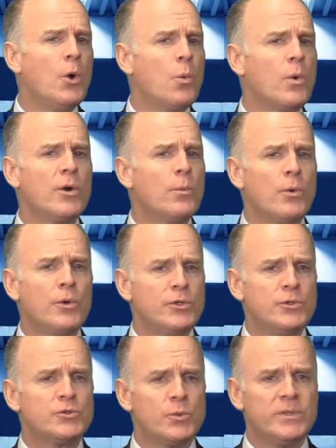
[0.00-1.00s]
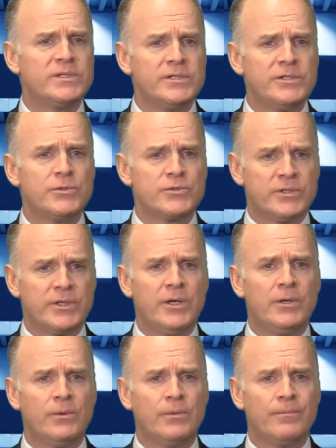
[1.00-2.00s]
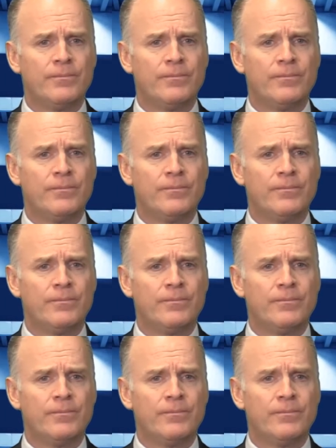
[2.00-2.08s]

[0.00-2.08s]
where were you 20 years ago?